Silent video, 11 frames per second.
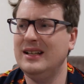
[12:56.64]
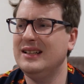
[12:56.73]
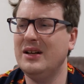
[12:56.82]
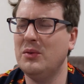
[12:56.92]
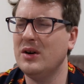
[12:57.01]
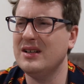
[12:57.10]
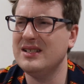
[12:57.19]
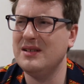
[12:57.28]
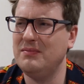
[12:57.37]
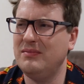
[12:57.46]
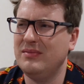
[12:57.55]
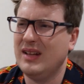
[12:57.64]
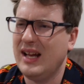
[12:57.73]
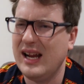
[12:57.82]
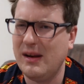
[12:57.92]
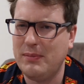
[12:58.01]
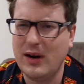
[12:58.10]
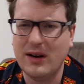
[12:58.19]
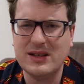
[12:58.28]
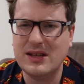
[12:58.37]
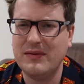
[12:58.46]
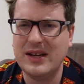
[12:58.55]
There were some
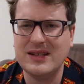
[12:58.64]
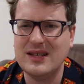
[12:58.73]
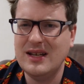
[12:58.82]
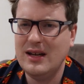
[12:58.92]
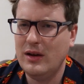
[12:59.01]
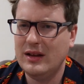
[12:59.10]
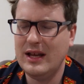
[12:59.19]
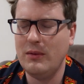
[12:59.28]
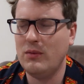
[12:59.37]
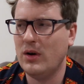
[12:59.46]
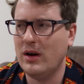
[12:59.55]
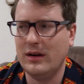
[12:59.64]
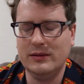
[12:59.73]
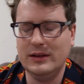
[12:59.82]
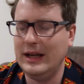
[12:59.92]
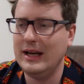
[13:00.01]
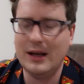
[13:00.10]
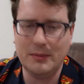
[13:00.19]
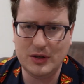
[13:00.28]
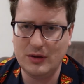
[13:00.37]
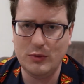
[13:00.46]
parts of it that were leading up to the